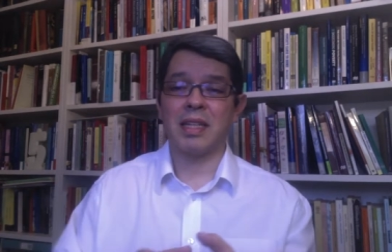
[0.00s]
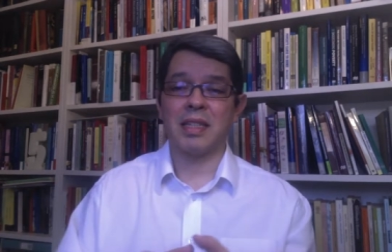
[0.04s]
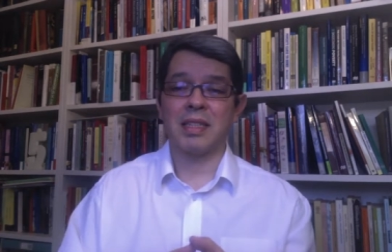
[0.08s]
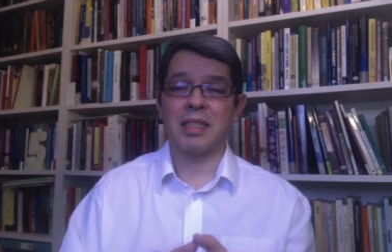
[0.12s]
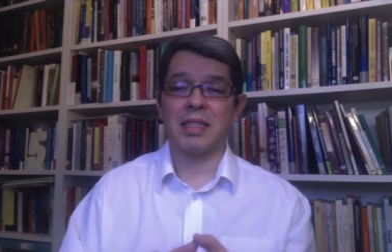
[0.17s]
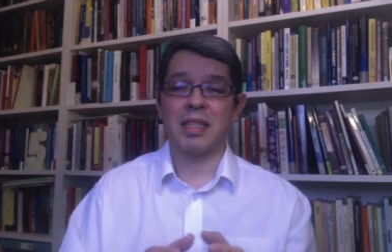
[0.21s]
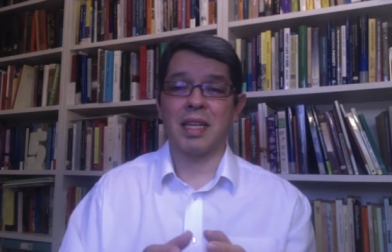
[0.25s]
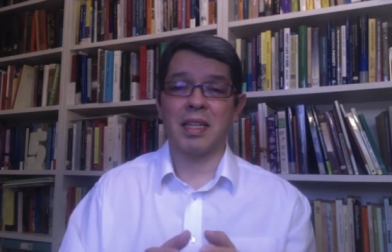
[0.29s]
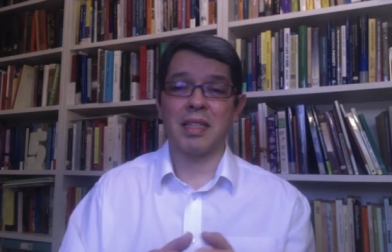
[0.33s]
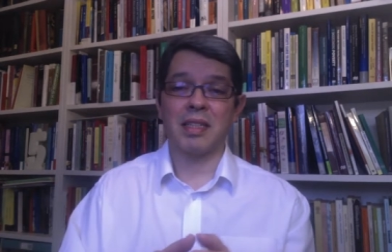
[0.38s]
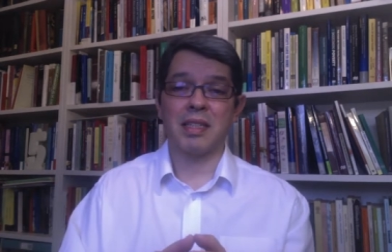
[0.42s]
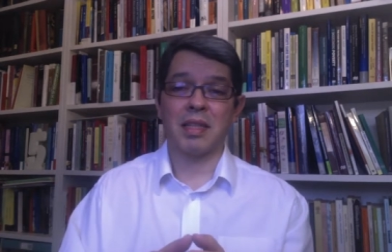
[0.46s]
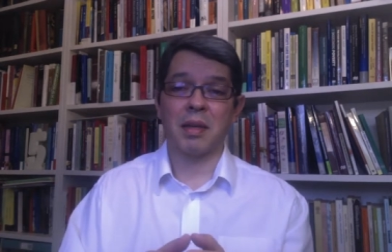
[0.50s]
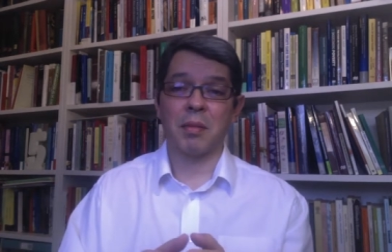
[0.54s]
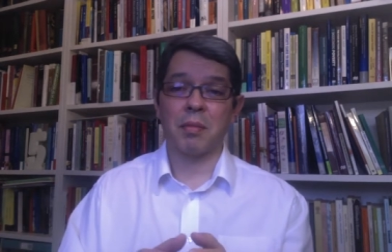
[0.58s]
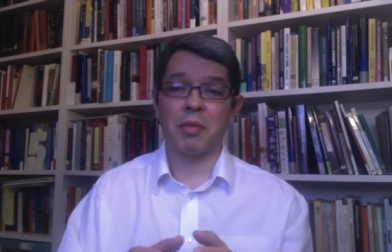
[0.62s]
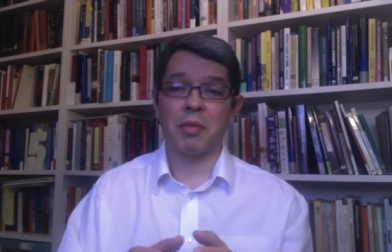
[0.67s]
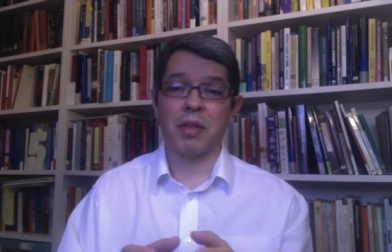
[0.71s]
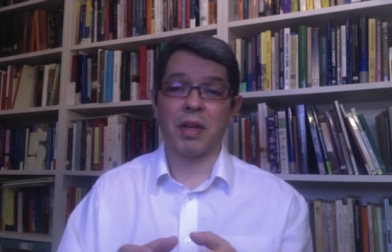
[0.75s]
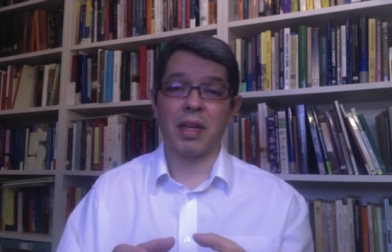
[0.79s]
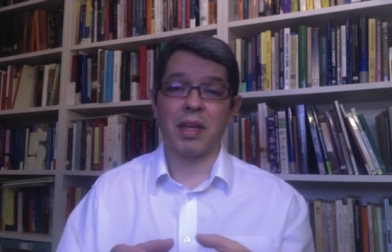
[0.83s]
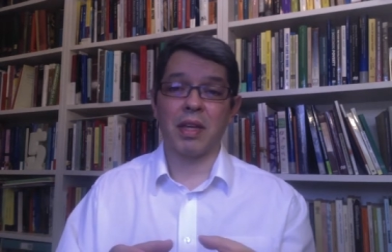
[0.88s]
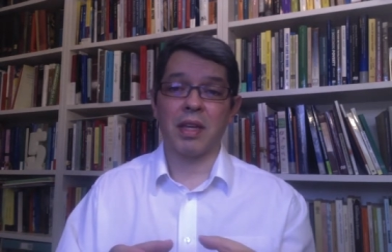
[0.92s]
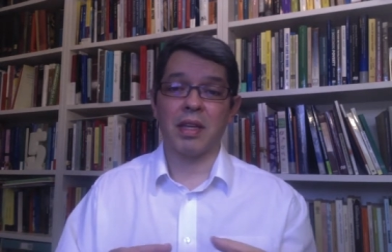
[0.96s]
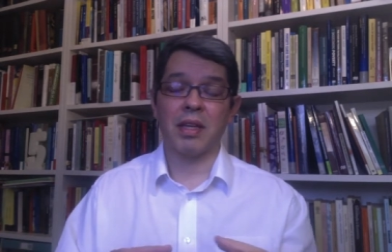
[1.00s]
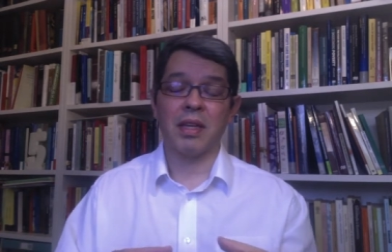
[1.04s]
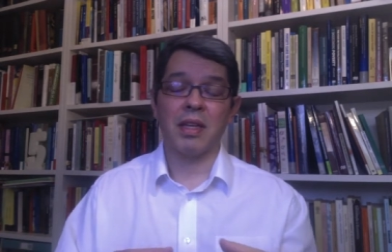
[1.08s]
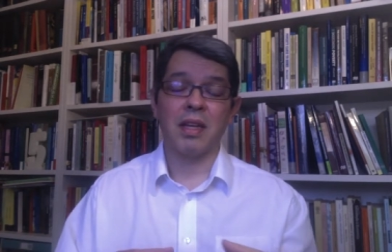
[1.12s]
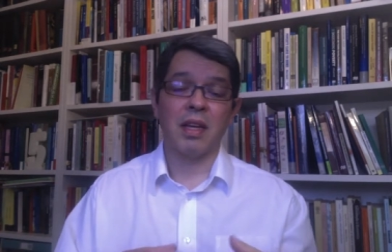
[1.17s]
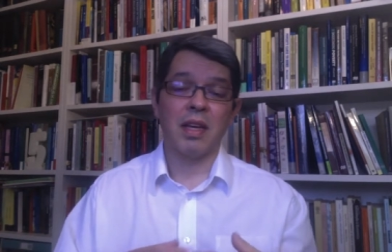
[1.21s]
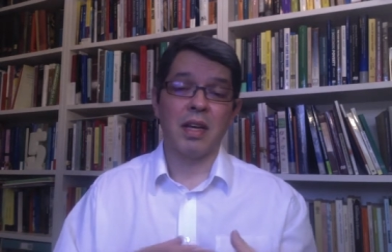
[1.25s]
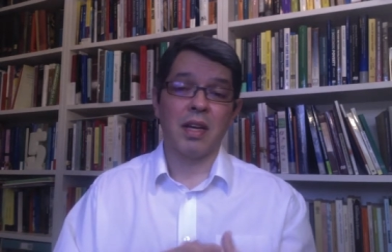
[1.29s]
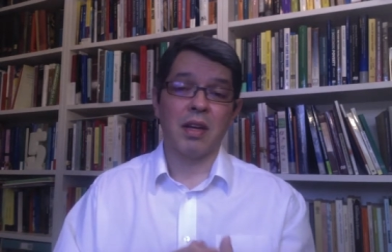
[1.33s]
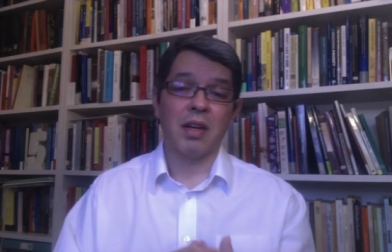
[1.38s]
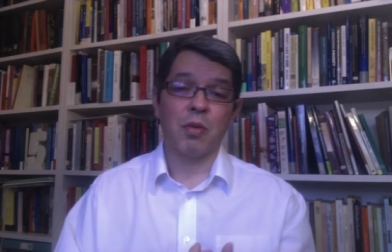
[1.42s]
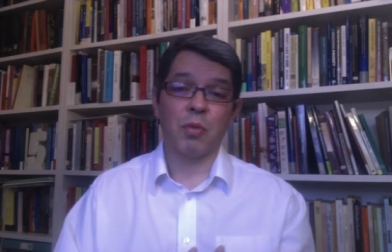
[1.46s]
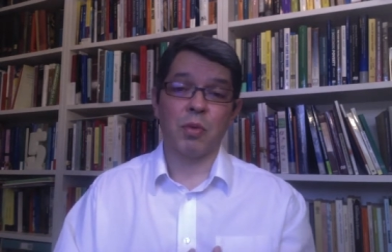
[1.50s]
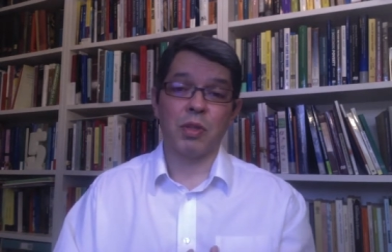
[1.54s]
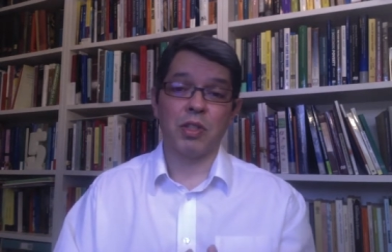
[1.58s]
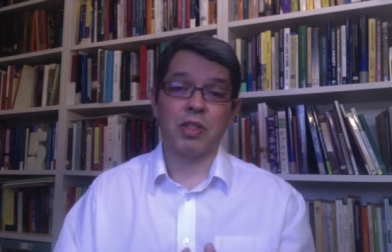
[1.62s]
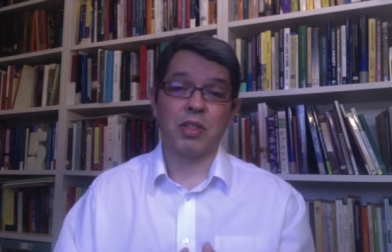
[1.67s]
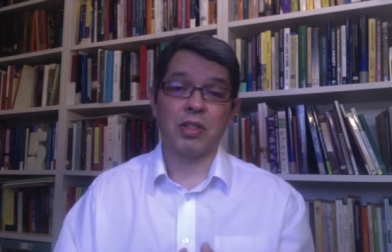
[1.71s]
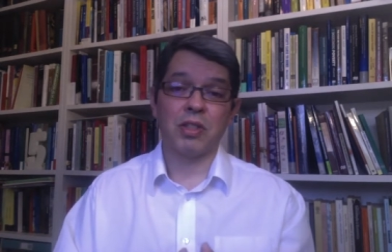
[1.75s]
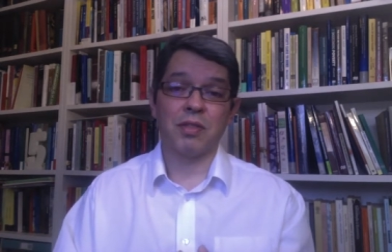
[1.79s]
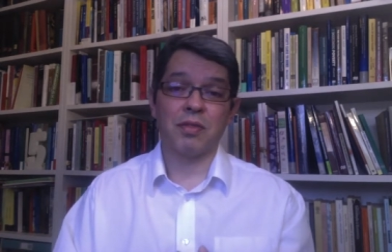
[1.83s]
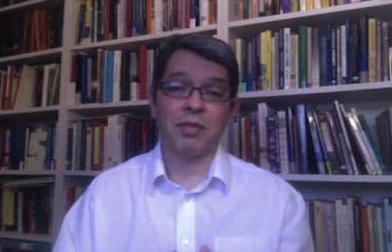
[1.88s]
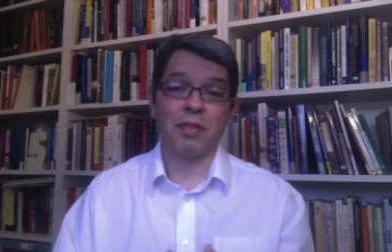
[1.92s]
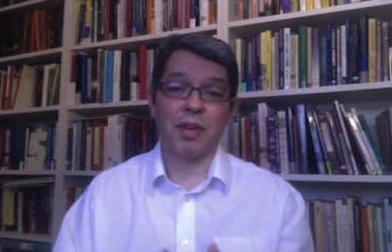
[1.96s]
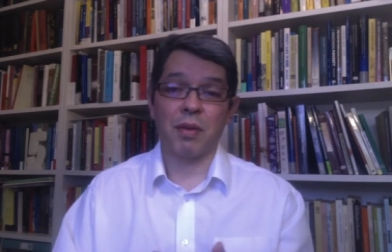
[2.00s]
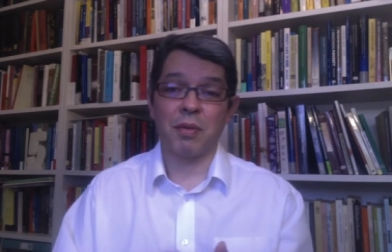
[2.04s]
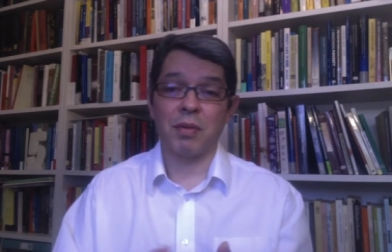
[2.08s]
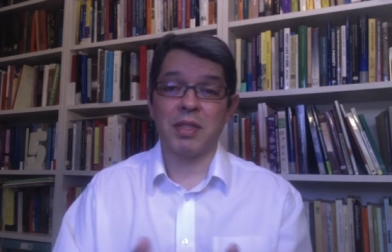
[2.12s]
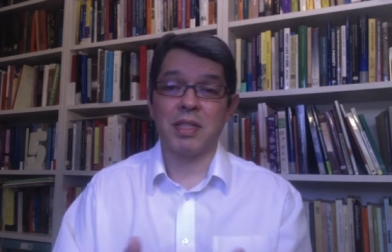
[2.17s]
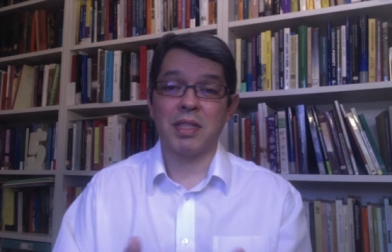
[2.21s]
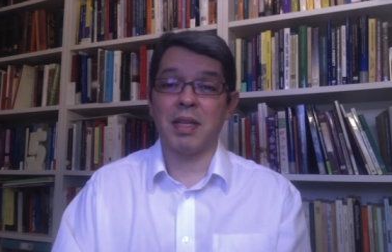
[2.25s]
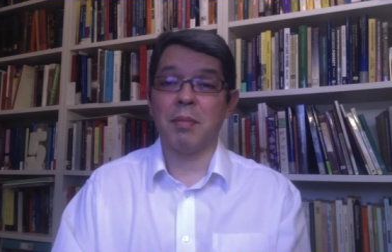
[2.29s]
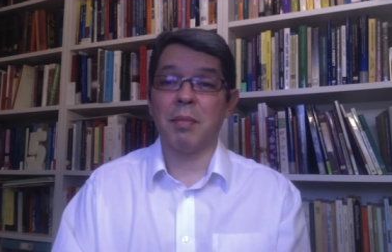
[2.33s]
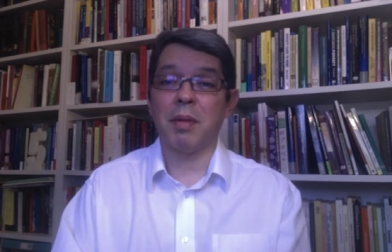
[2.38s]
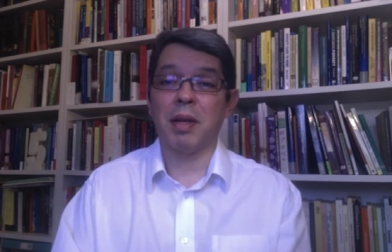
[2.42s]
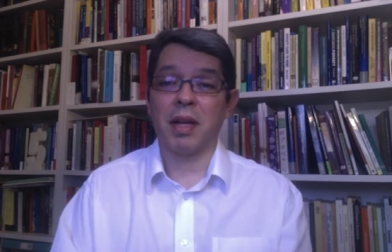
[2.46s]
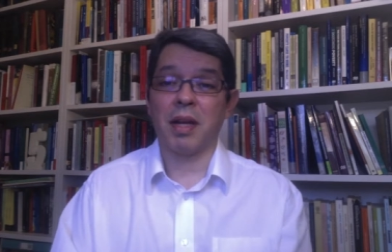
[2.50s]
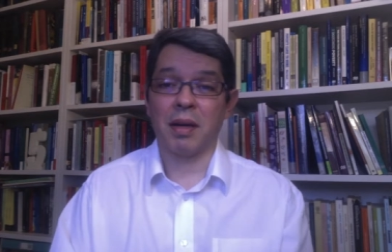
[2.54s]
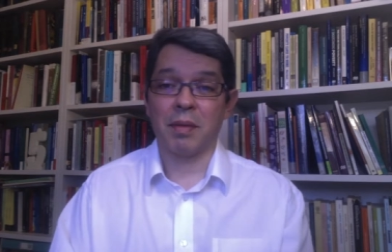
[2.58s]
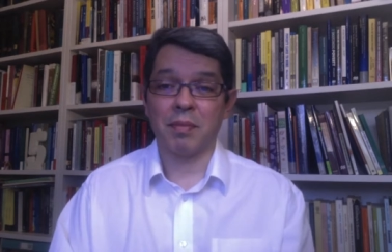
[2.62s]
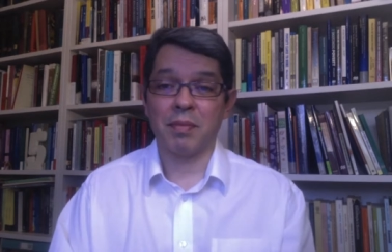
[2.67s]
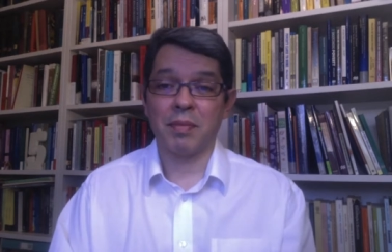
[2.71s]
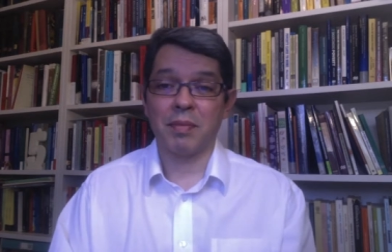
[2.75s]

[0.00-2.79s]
saying something which is very similar.